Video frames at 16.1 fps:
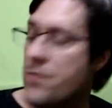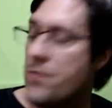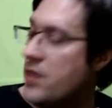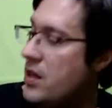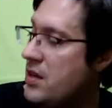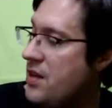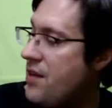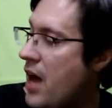
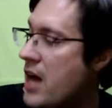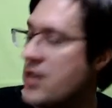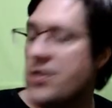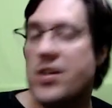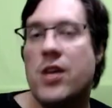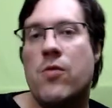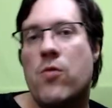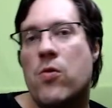There's actually
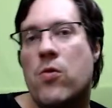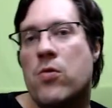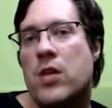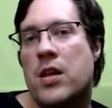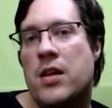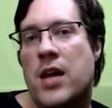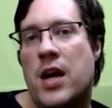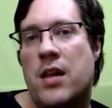a rule in
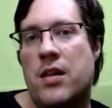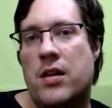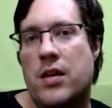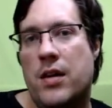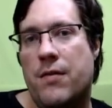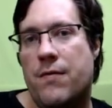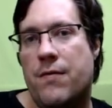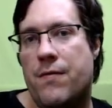there that
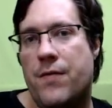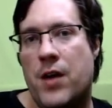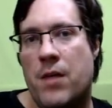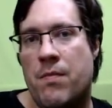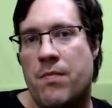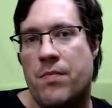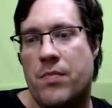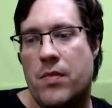if
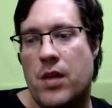a